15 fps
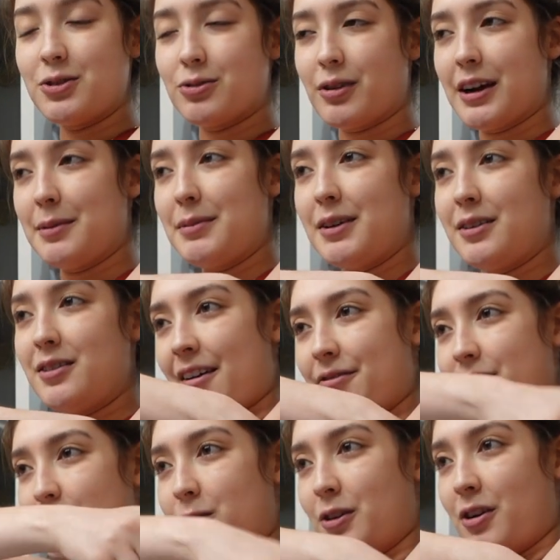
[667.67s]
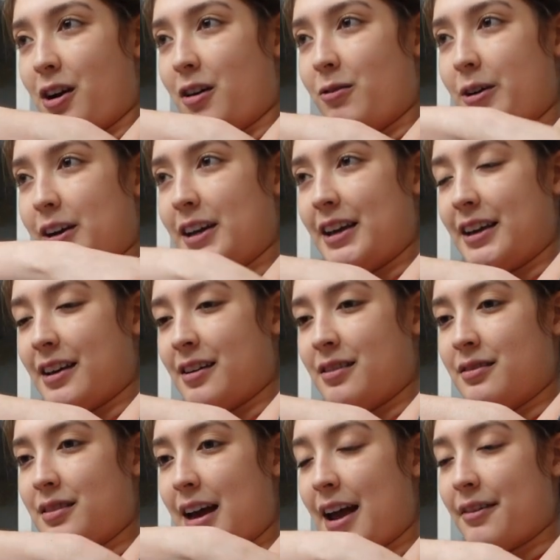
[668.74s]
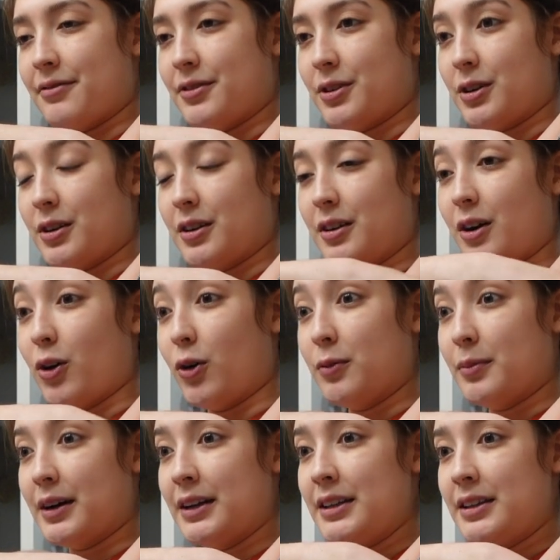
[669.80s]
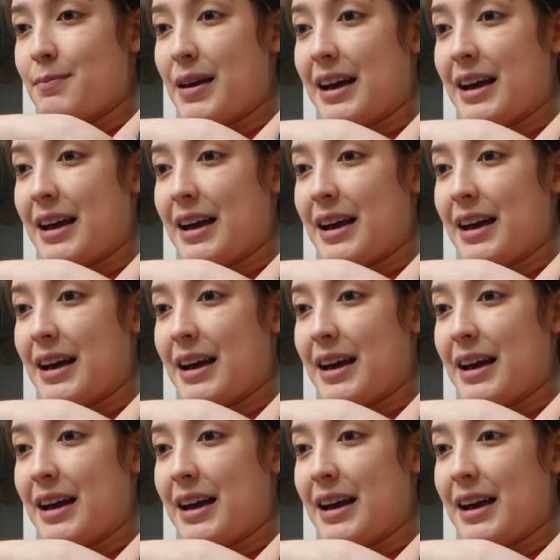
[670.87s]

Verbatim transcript: treadmill after we're not working out after a whole month,